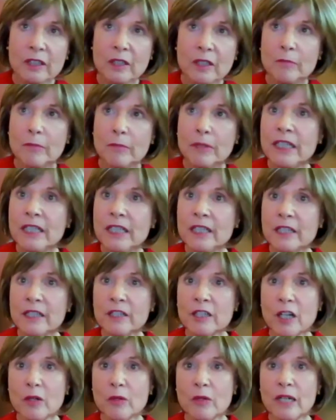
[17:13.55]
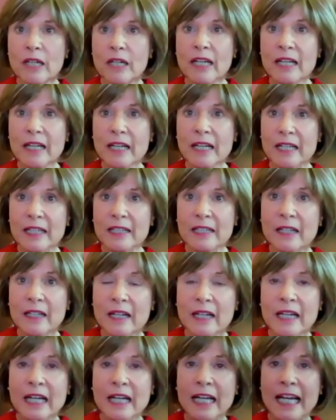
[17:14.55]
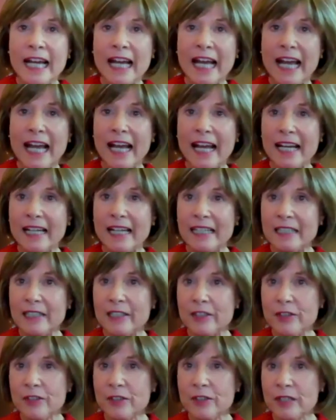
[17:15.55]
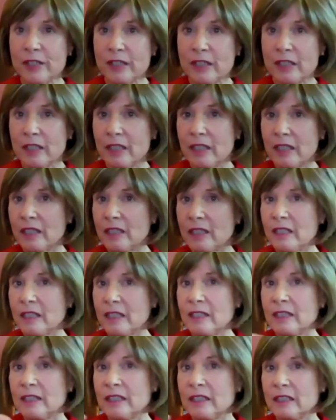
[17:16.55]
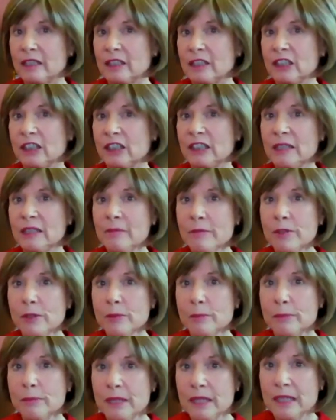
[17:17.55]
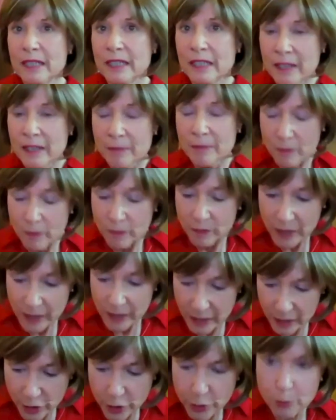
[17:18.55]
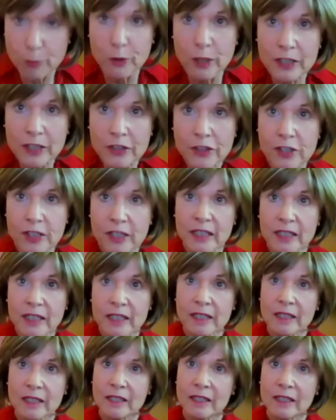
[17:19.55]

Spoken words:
But he can go ahead and seem to be expressing